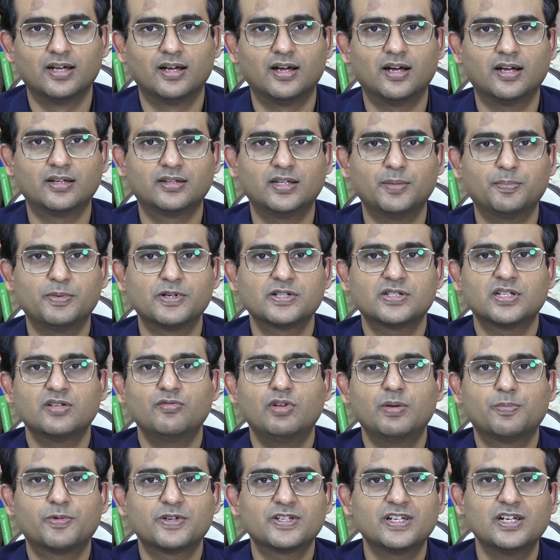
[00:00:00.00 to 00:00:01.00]
the person
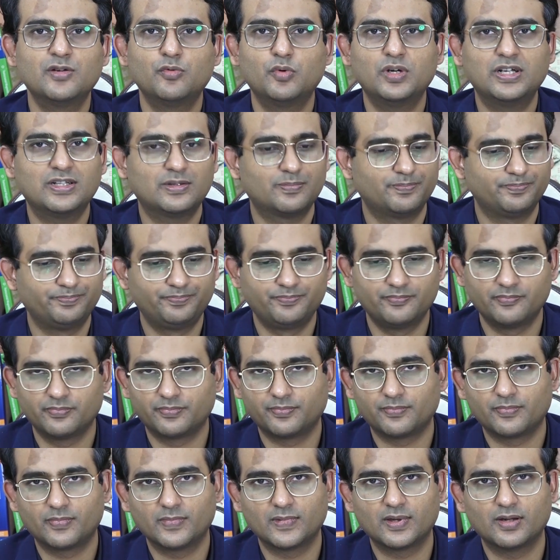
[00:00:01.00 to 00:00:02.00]
will present with
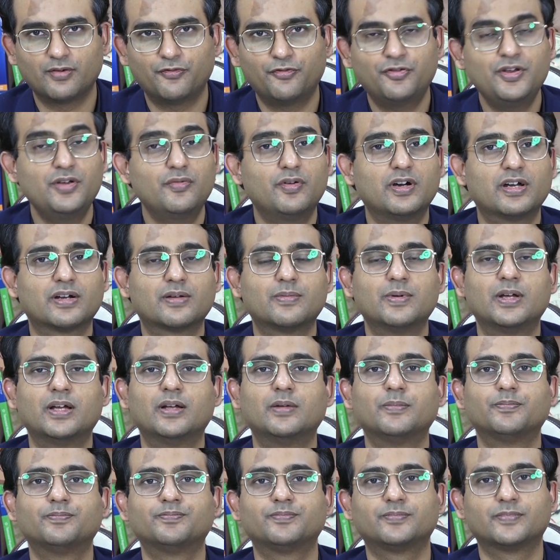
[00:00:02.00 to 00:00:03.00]
fever,
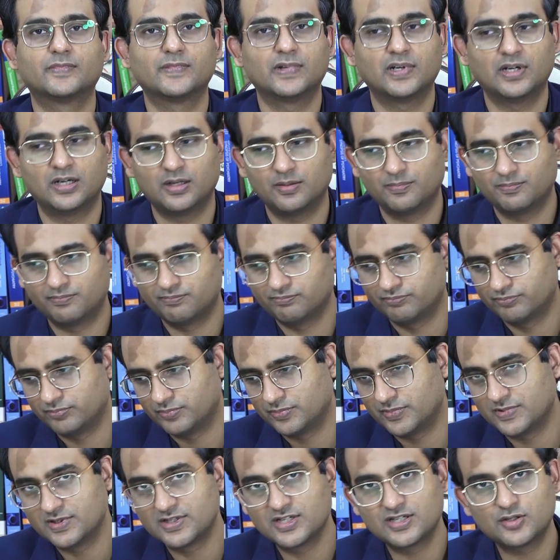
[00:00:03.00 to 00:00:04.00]

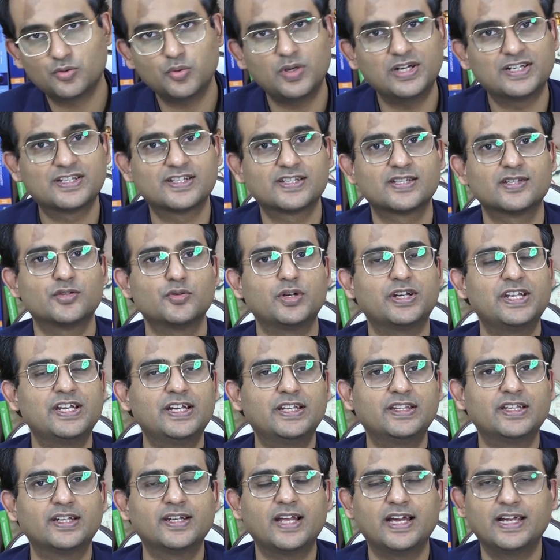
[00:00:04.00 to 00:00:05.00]
sweating
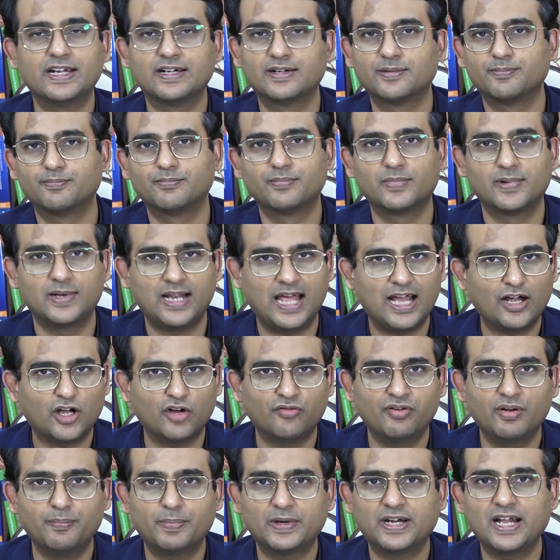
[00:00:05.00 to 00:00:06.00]
in the night, lack
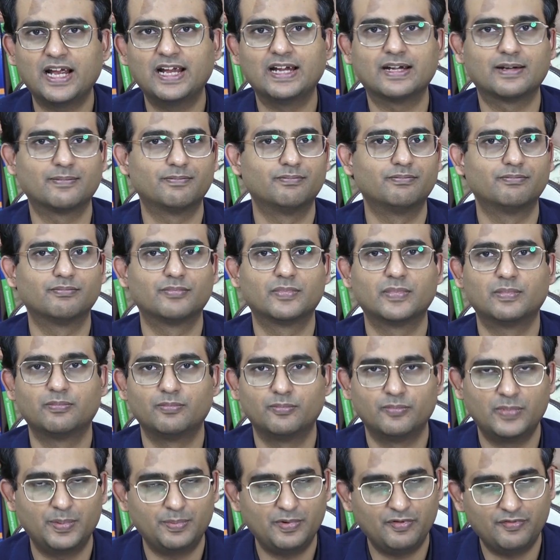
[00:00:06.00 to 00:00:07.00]
of appetite,
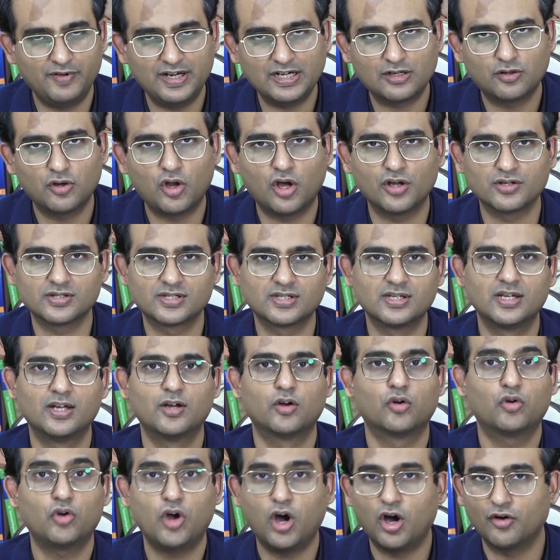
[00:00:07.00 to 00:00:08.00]
maybe weight loss,
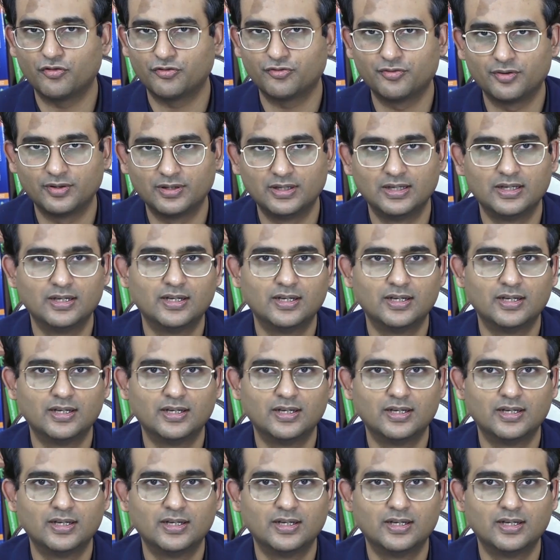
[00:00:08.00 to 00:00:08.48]
cough,